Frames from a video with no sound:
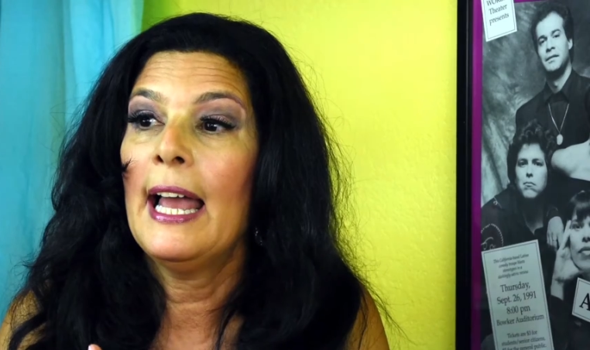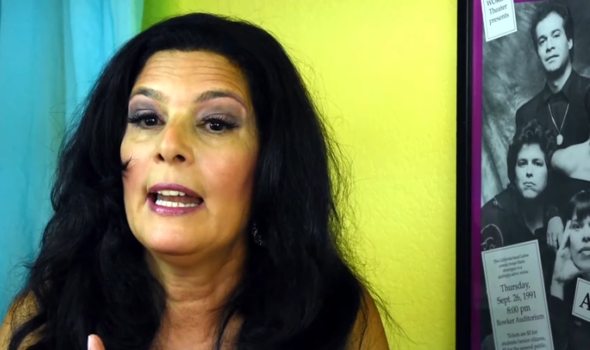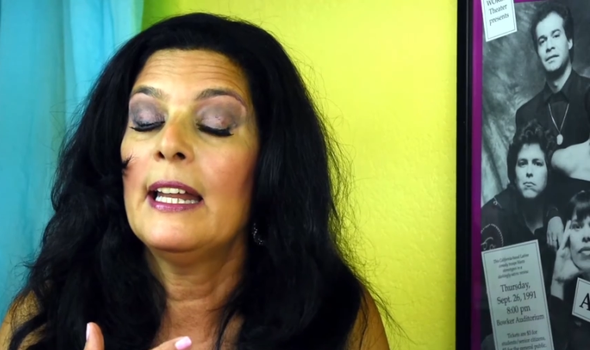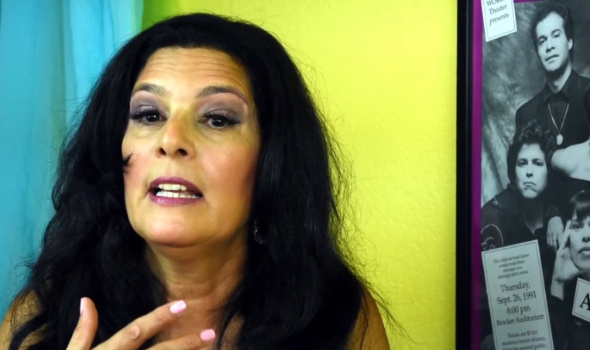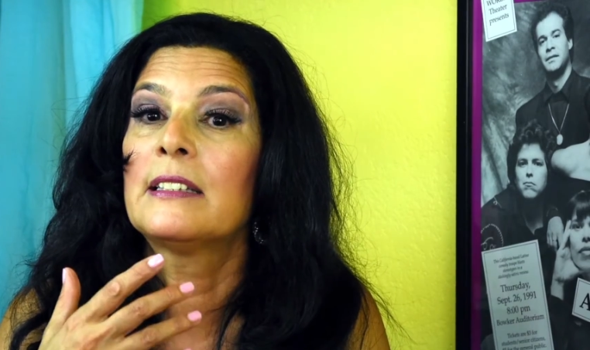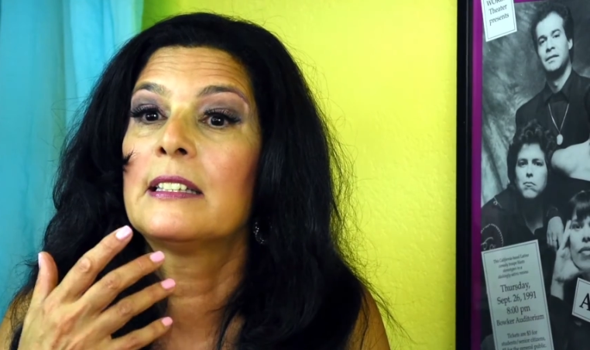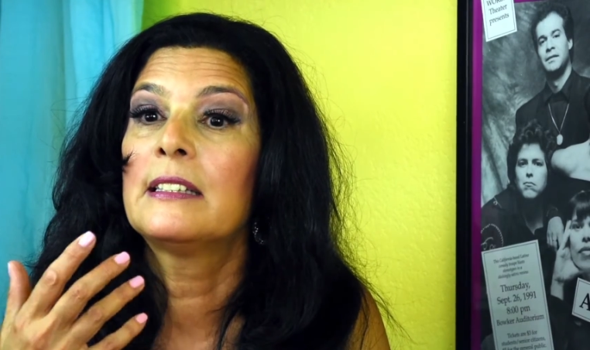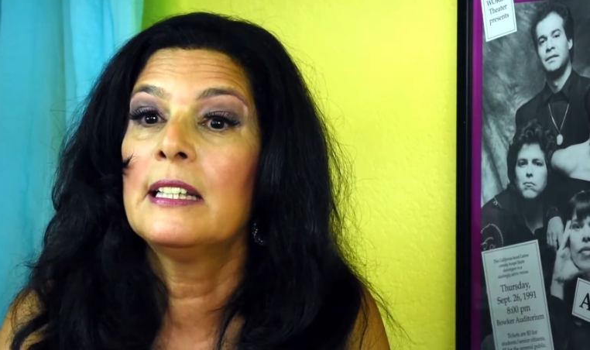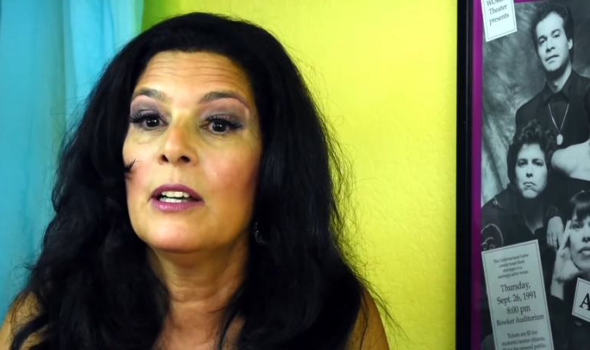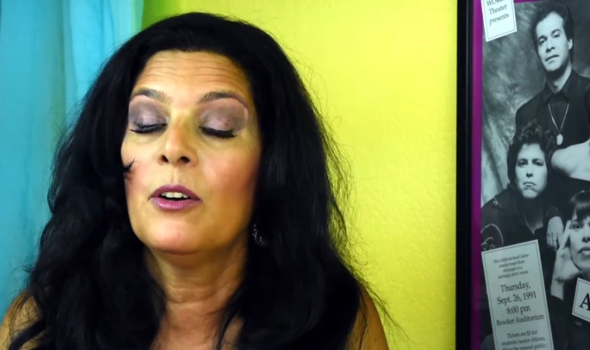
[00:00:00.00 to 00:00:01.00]
Speaker 1: And it's
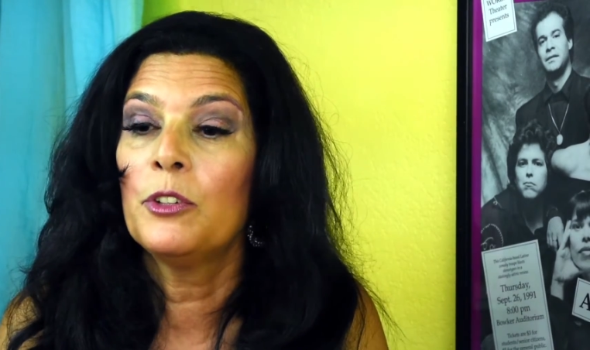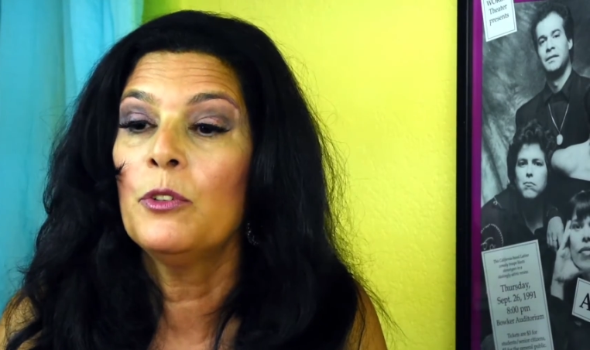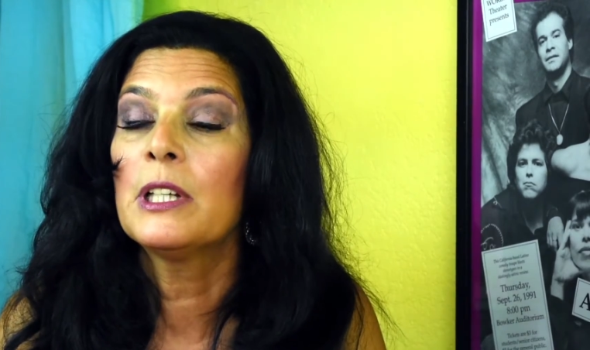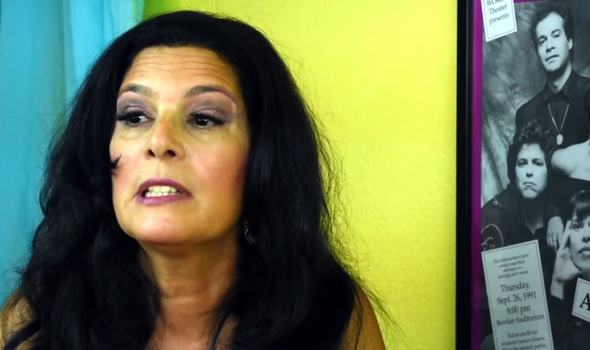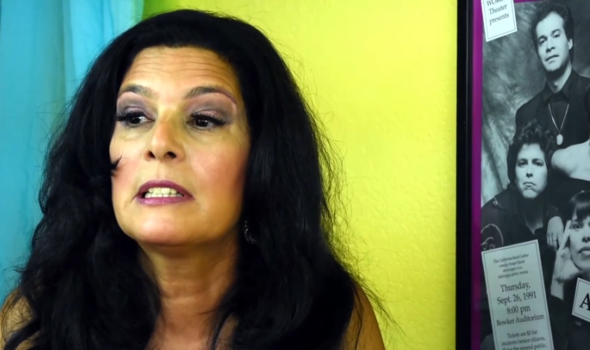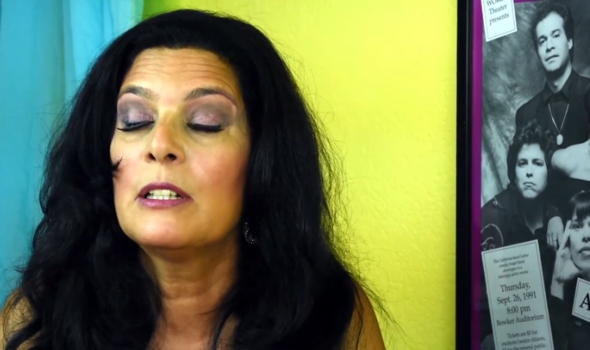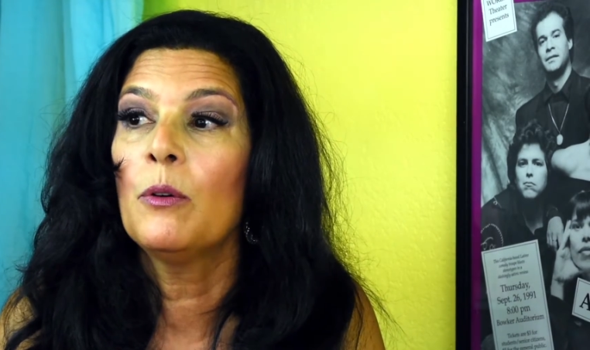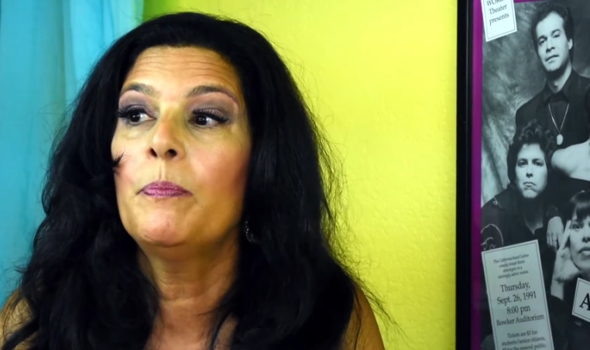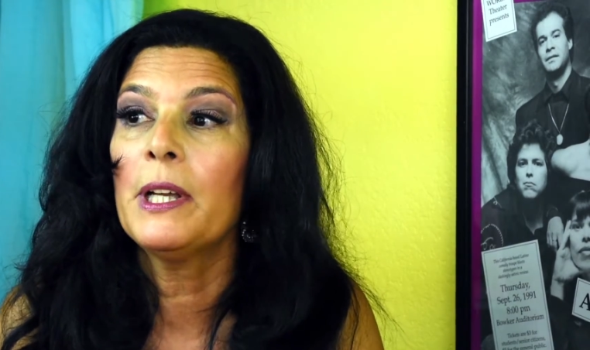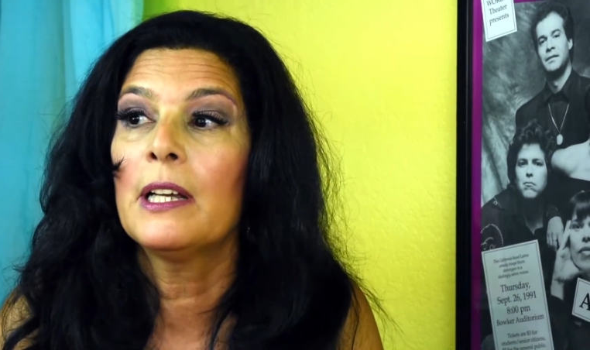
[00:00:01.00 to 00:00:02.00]
still, you can
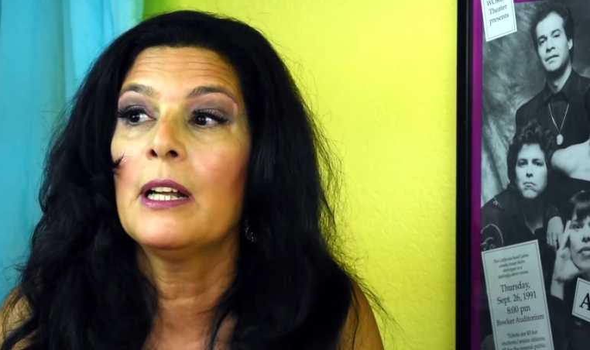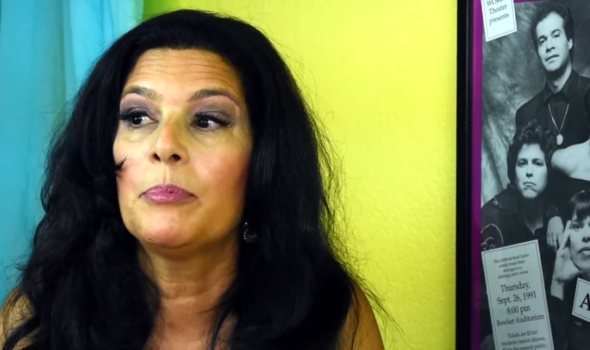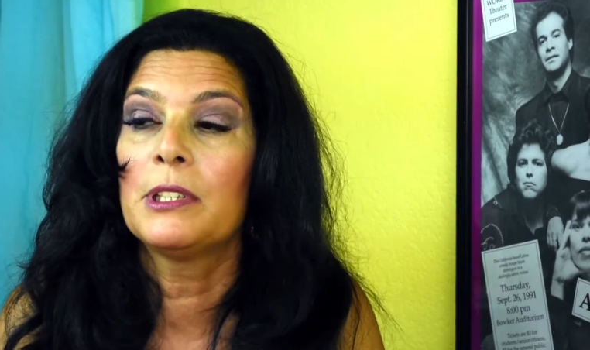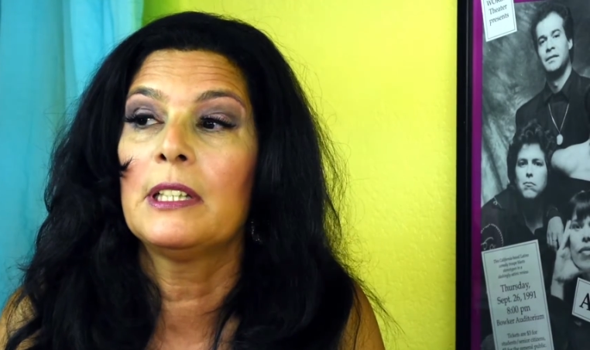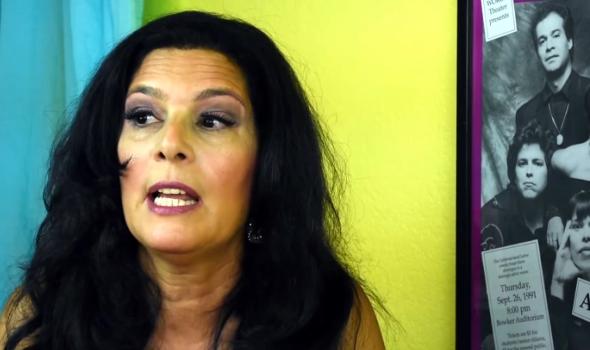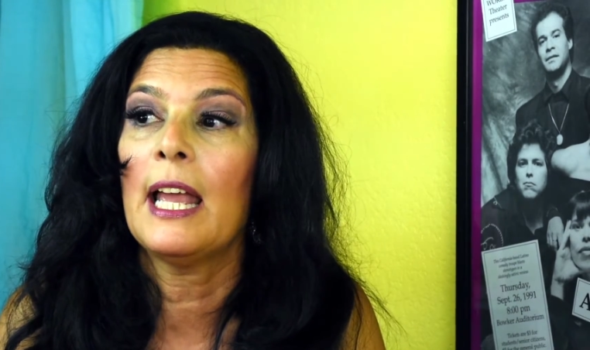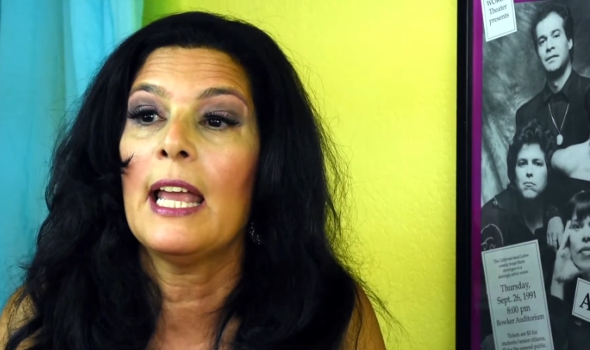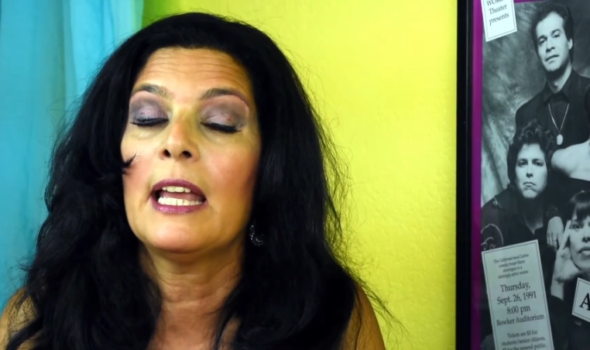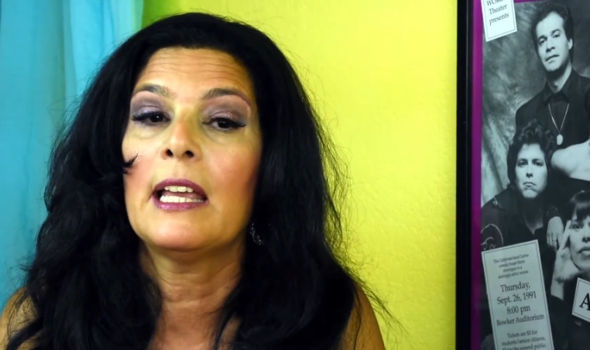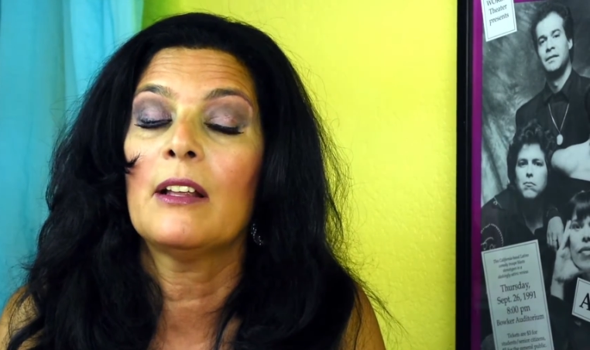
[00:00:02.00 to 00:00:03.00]
still pick it up
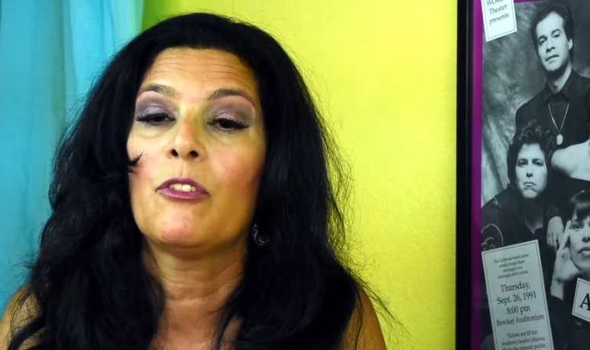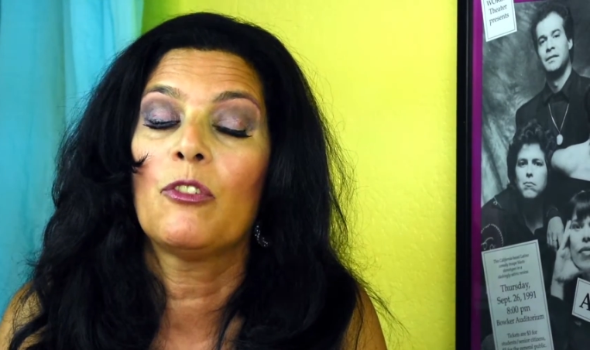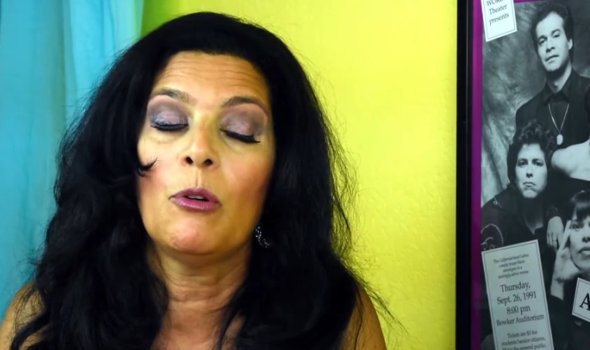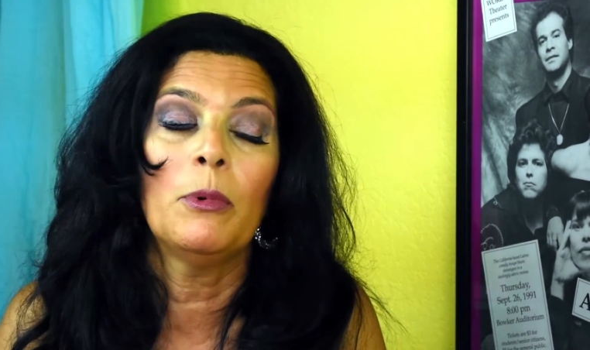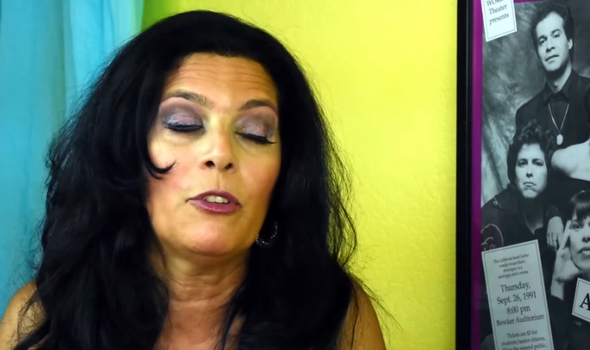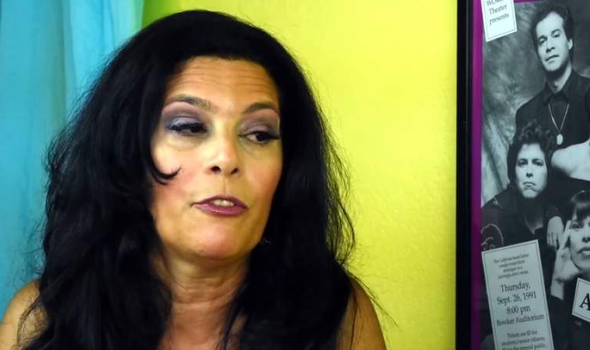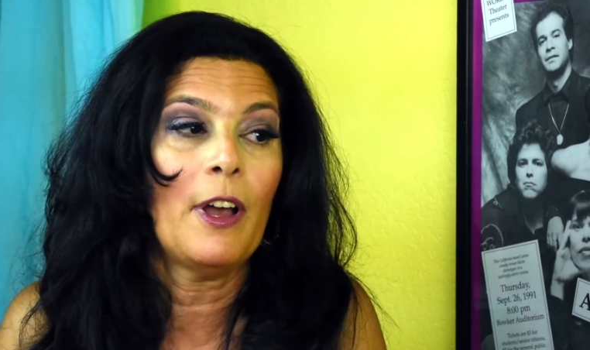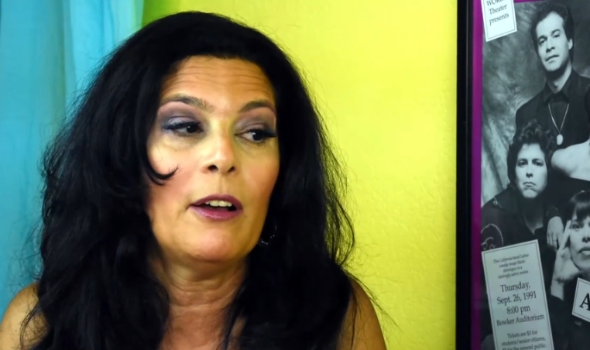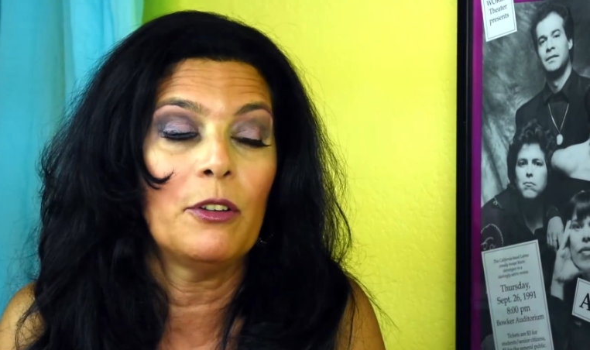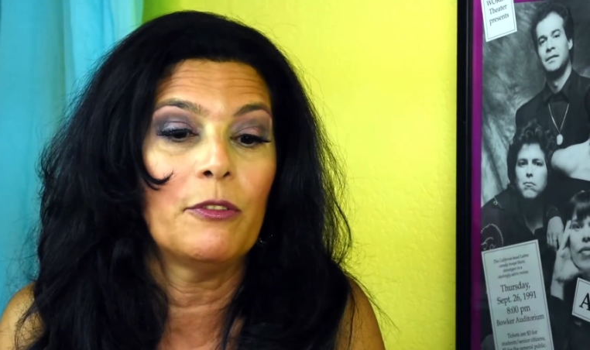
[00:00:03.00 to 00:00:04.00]
today and get so much
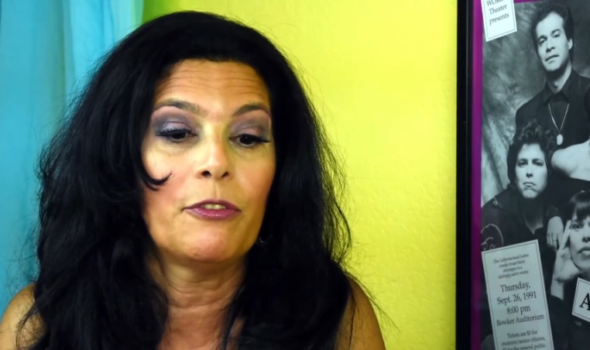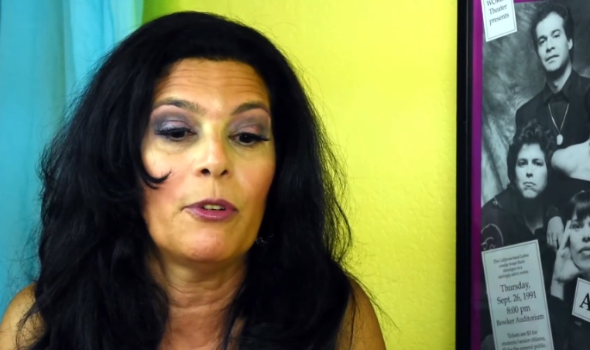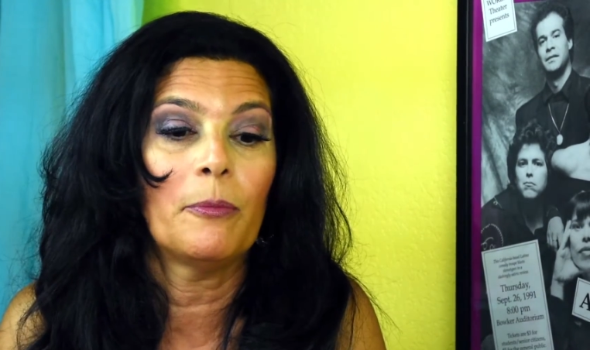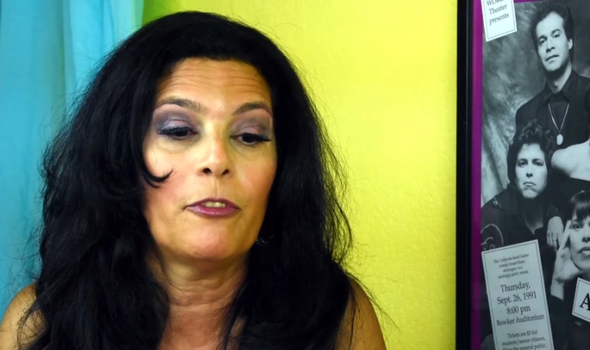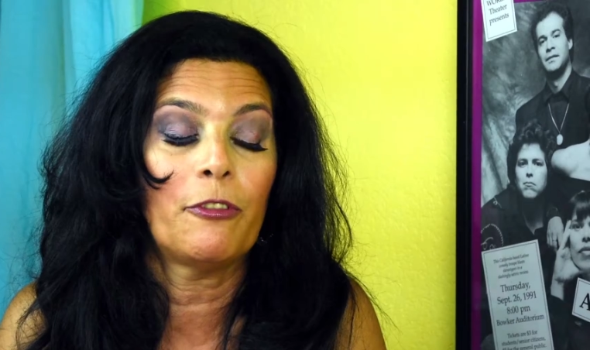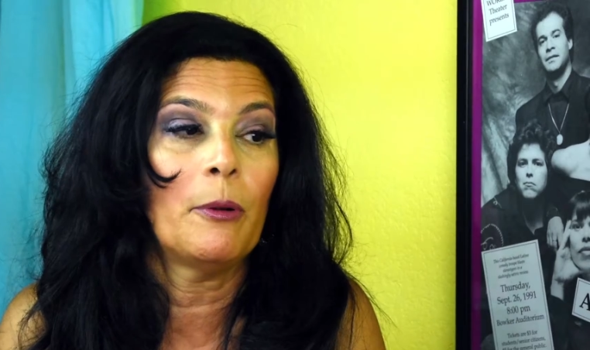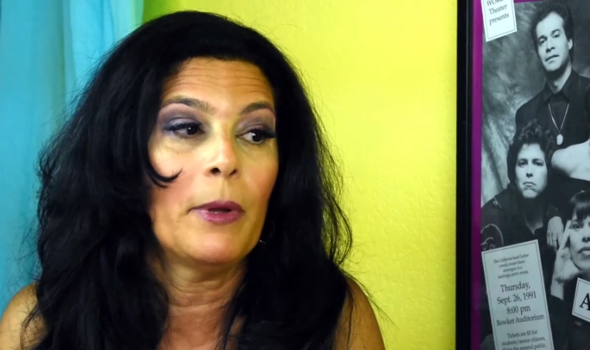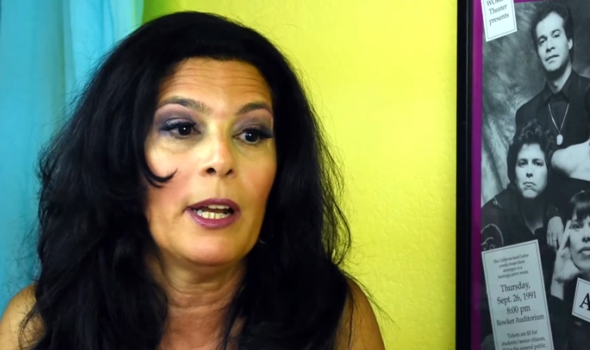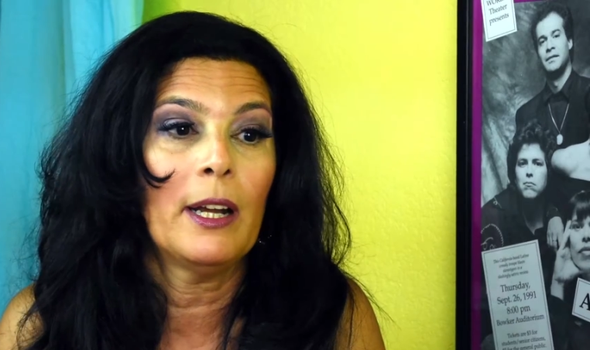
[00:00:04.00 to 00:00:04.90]
value from, yeah, from